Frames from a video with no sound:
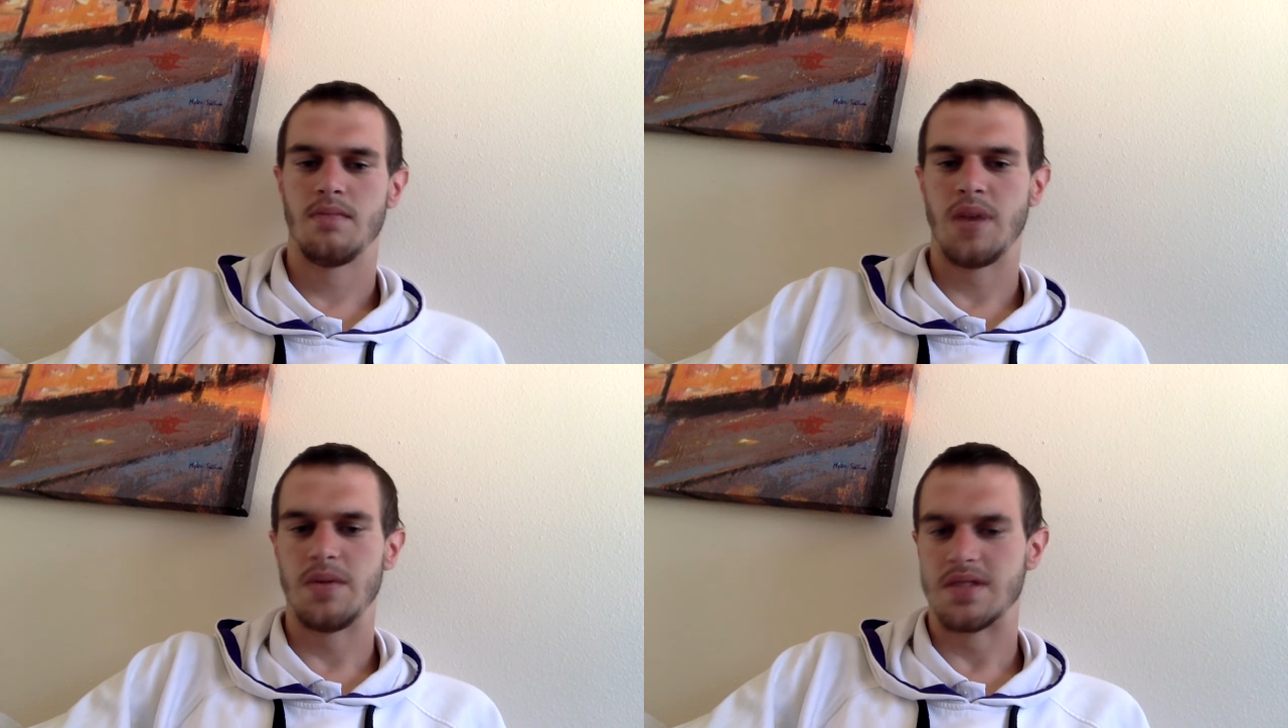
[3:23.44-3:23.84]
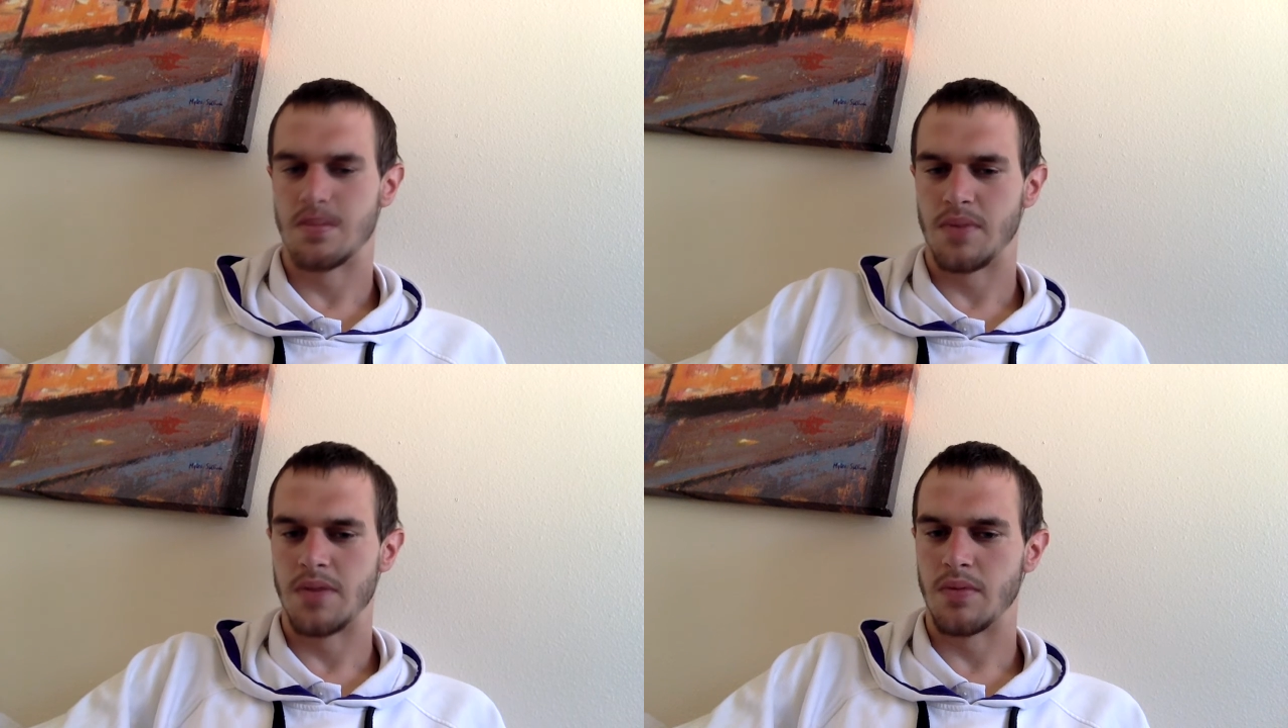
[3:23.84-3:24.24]
maybe
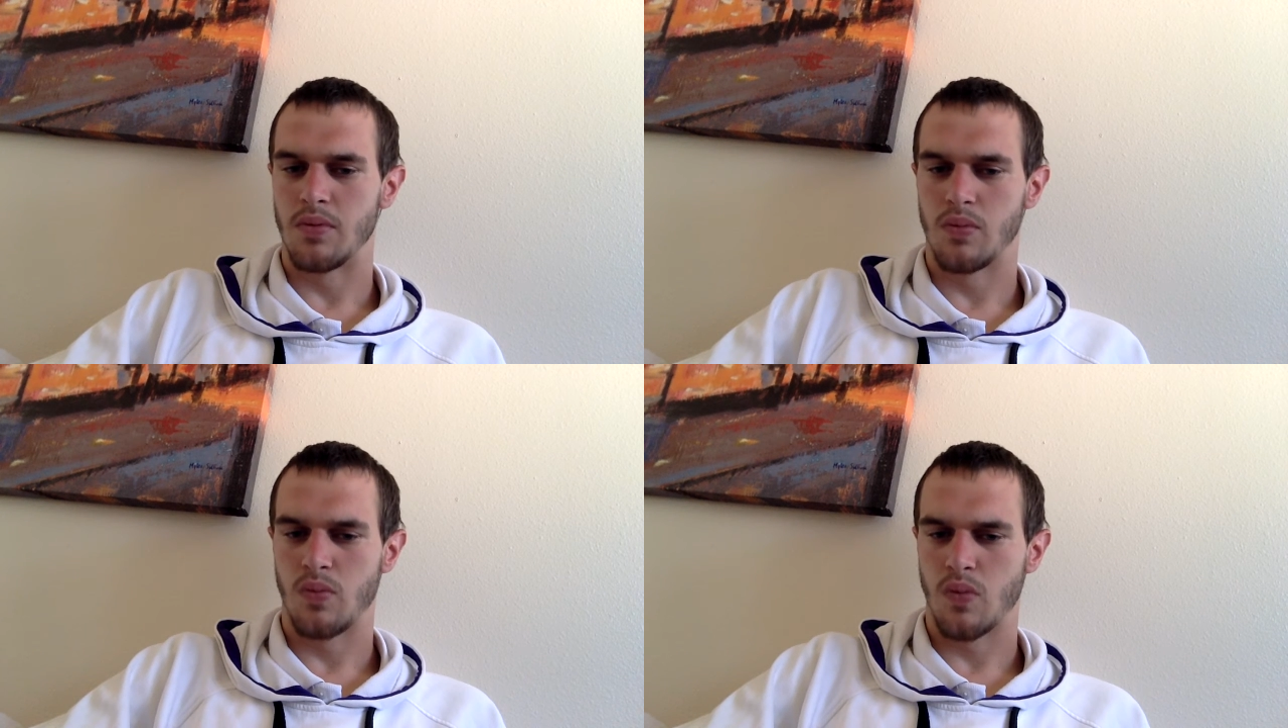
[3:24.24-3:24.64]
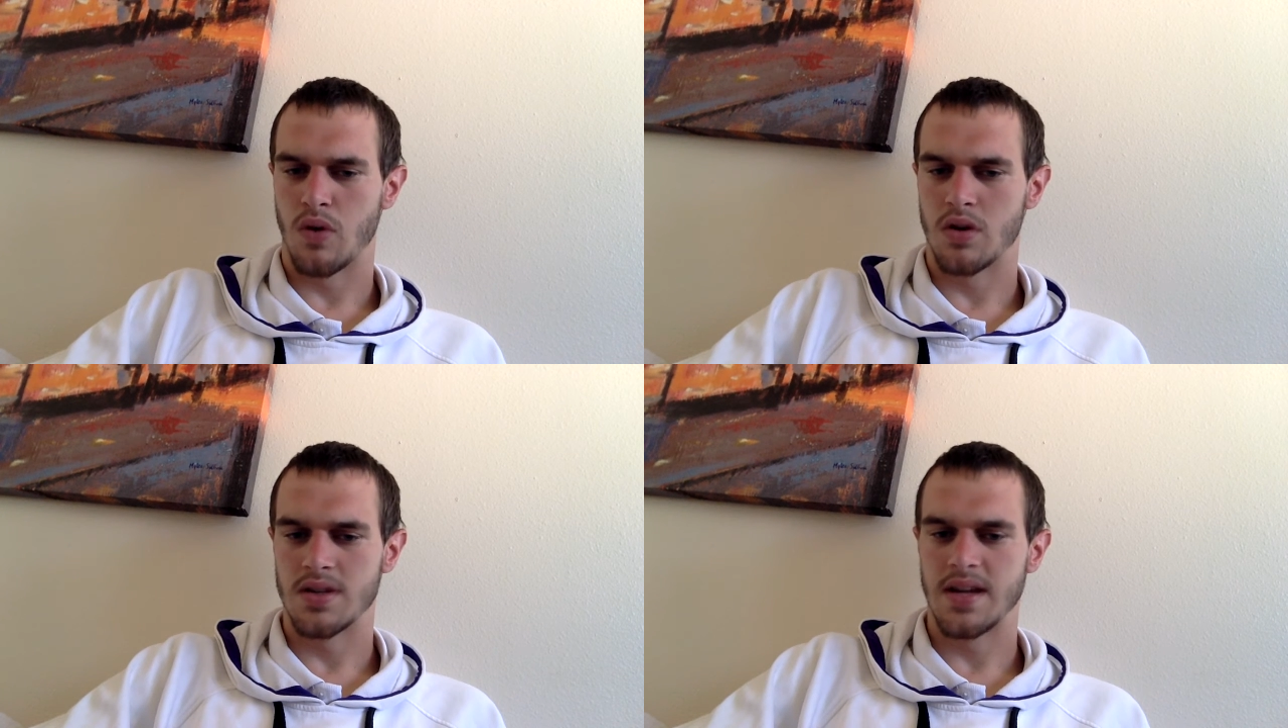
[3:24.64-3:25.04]
some people
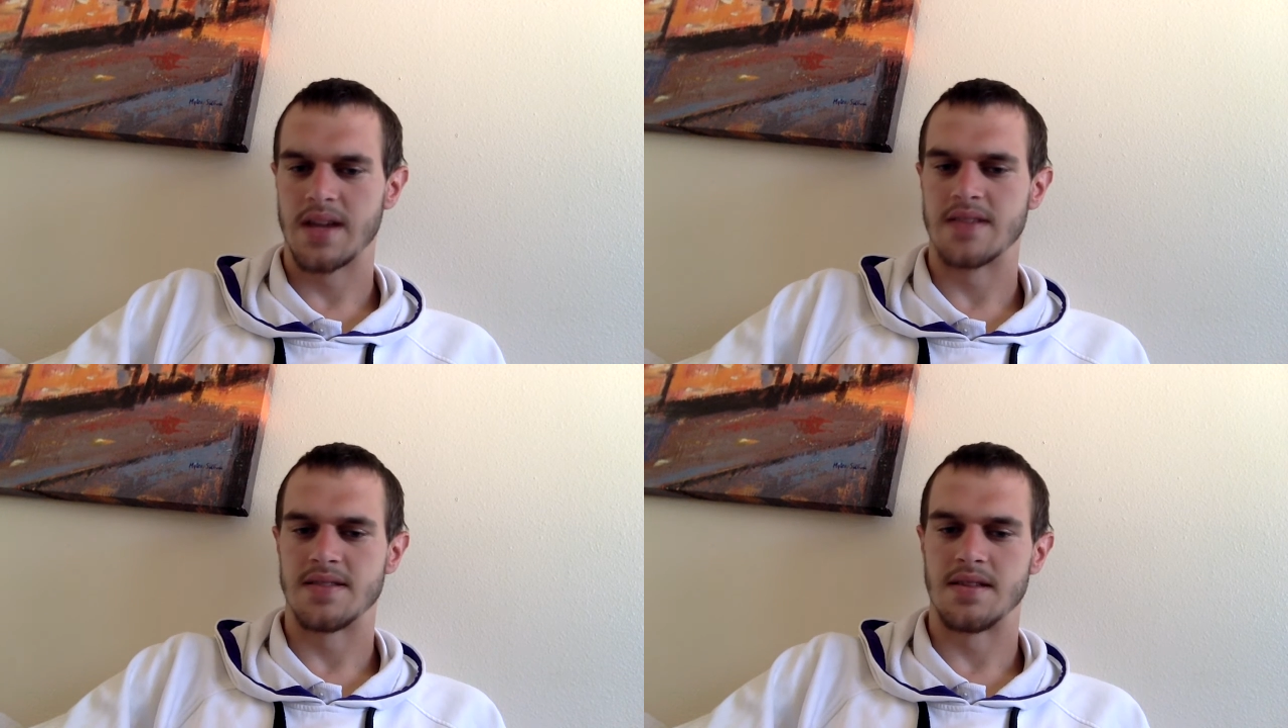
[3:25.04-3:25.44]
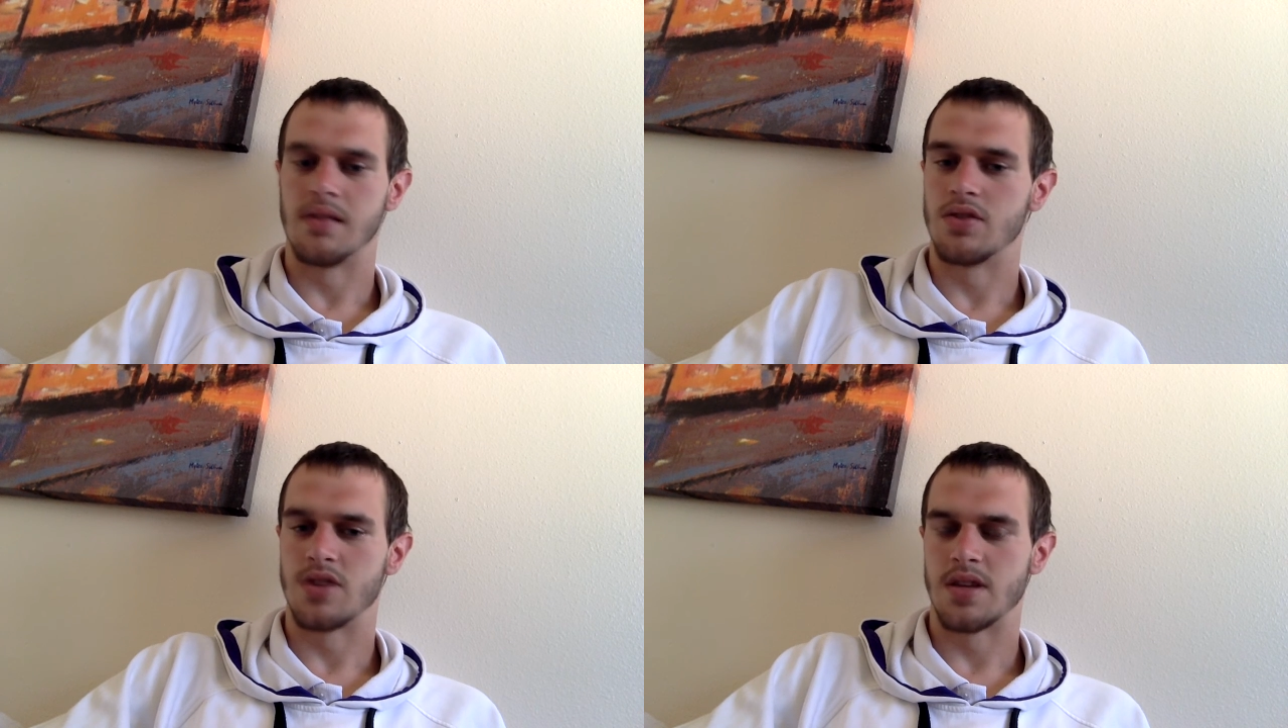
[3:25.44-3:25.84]
weren't as
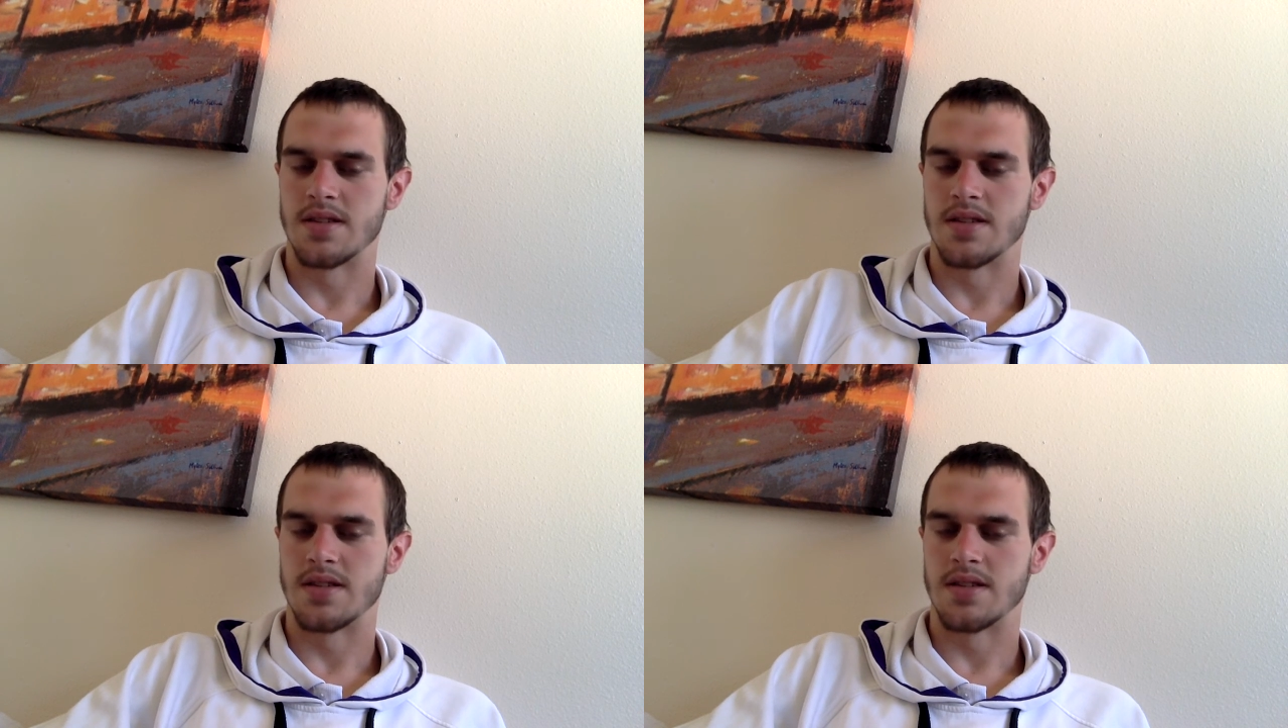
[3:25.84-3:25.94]
diligent